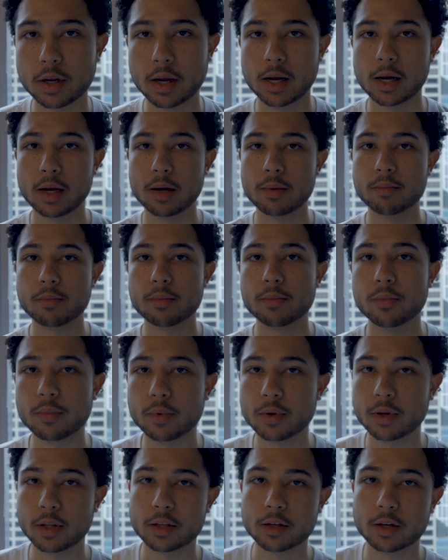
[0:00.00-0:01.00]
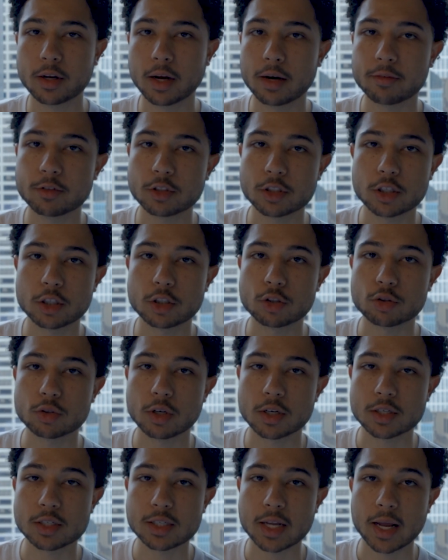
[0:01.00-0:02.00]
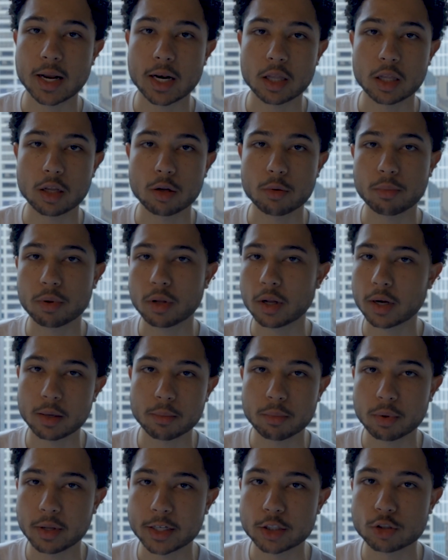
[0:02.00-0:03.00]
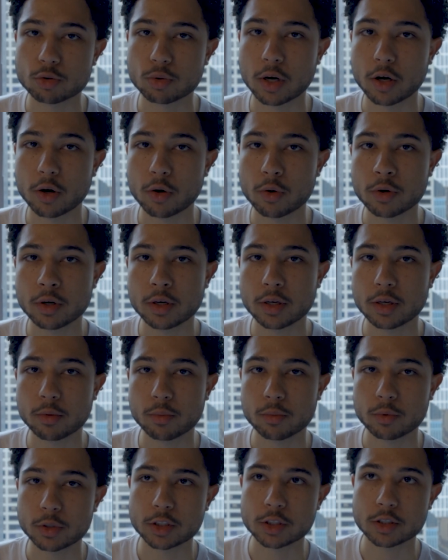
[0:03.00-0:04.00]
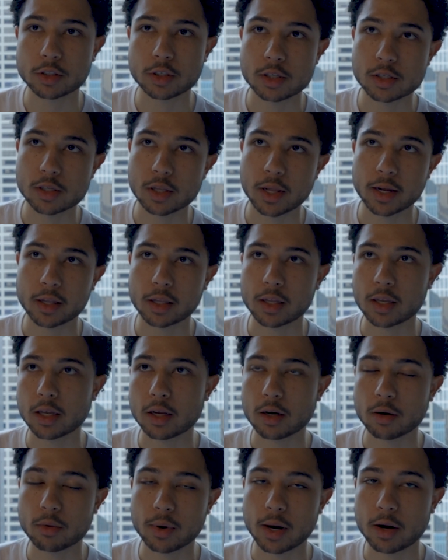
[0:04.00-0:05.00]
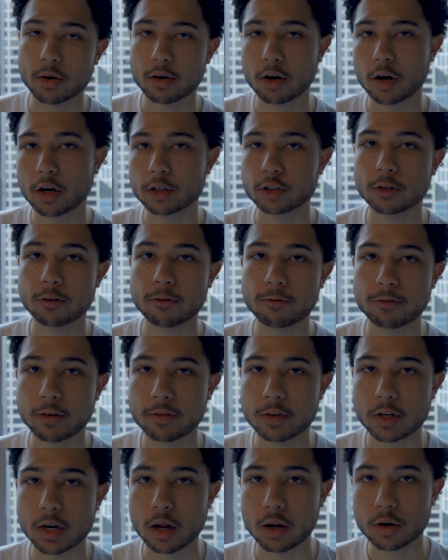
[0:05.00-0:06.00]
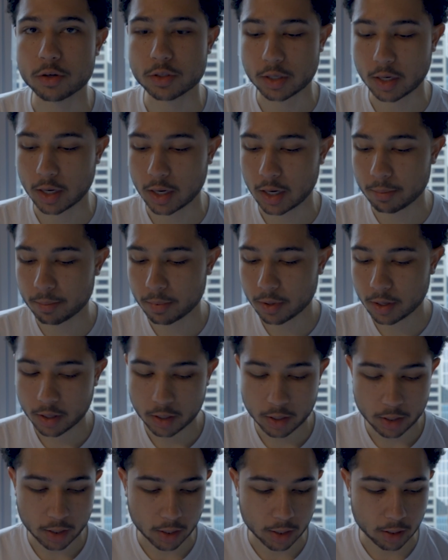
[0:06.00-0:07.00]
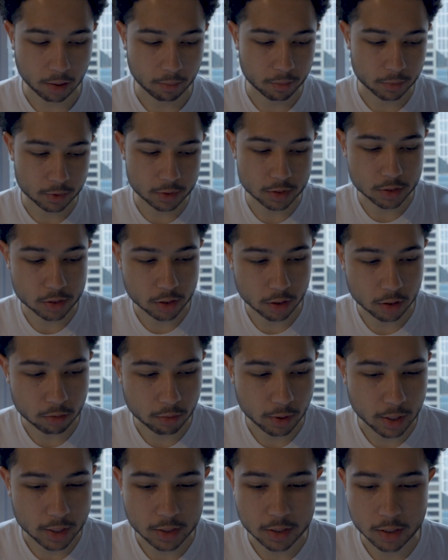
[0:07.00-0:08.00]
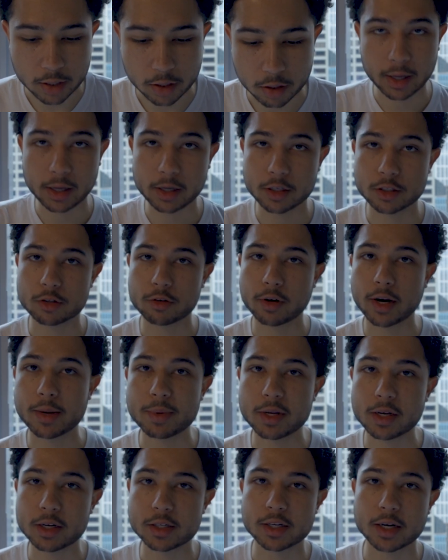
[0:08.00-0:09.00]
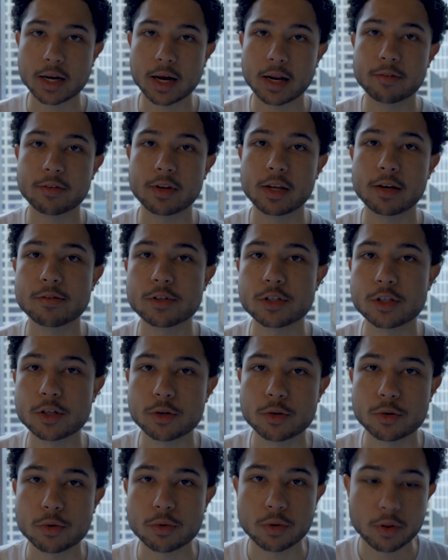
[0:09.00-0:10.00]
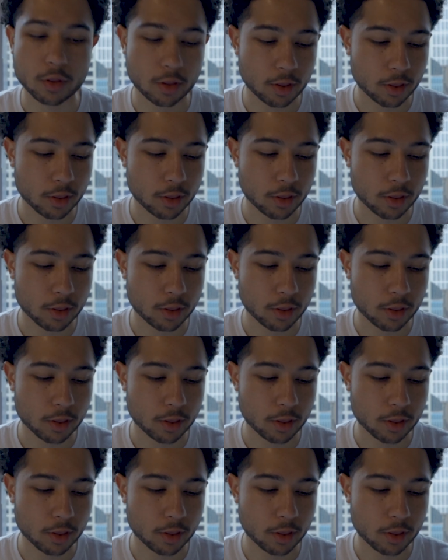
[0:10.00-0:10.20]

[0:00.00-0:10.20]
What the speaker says: kind of just a standalone plug and play drone, which is likely around $150 and up, this is a great deal. And it's great because it kind of gives you